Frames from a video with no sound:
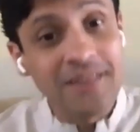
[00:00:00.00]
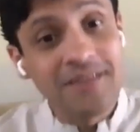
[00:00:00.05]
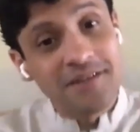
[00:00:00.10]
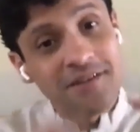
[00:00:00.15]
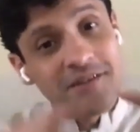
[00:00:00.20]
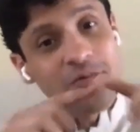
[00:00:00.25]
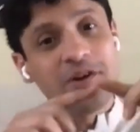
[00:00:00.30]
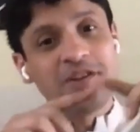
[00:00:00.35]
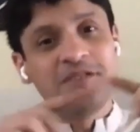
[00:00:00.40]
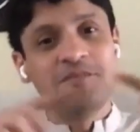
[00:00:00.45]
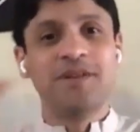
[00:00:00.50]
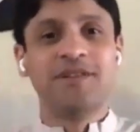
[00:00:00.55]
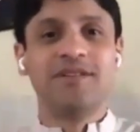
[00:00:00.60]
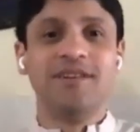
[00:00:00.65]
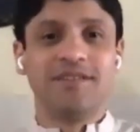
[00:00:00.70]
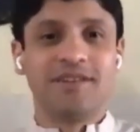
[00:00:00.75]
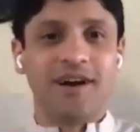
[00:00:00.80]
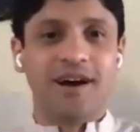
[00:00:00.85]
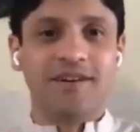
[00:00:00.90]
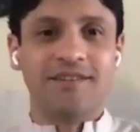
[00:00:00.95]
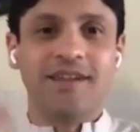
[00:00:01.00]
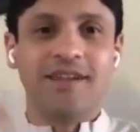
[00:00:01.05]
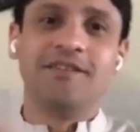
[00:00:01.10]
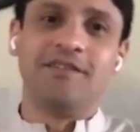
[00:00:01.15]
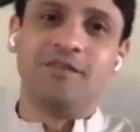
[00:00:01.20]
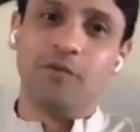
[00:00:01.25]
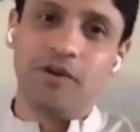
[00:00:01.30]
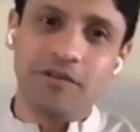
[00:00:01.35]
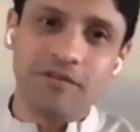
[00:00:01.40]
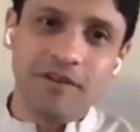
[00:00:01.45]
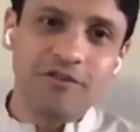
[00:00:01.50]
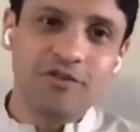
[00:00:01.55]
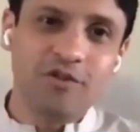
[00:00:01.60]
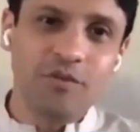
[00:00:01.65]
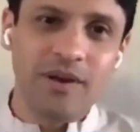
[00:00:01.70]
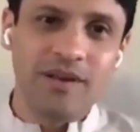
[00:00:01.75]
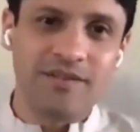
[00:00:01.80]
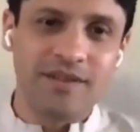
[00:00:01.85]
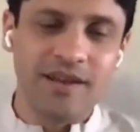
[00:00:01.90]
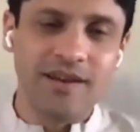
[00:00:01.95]
this is what his business card said. This is what his
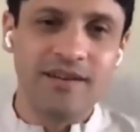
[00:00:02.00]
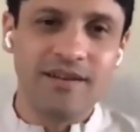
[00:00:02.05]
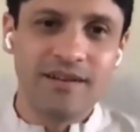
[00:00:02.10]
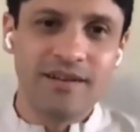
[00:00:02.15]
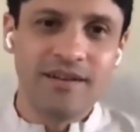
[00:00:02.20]
resume said.